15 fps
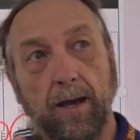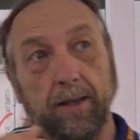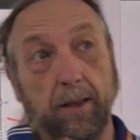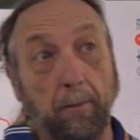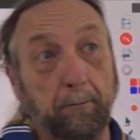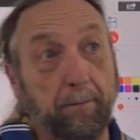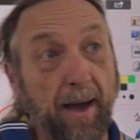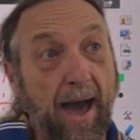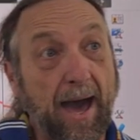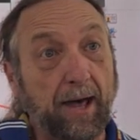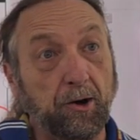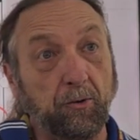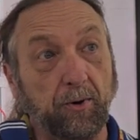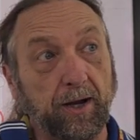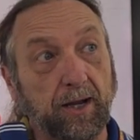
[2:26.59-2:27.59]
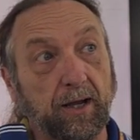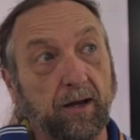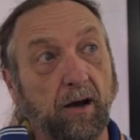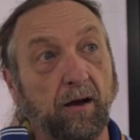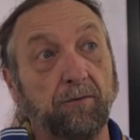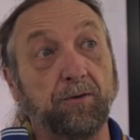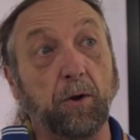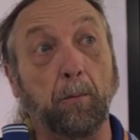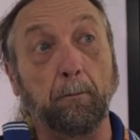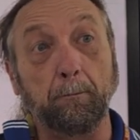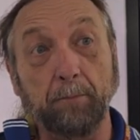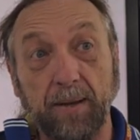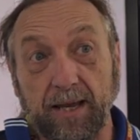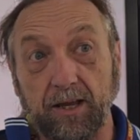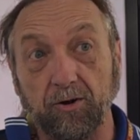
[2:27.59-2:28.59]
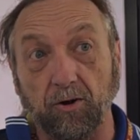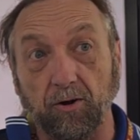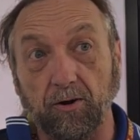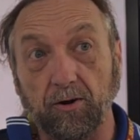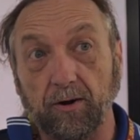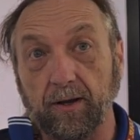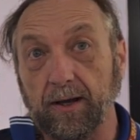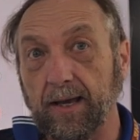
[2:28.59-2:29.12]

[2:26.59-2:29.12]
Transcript: the battery of your meter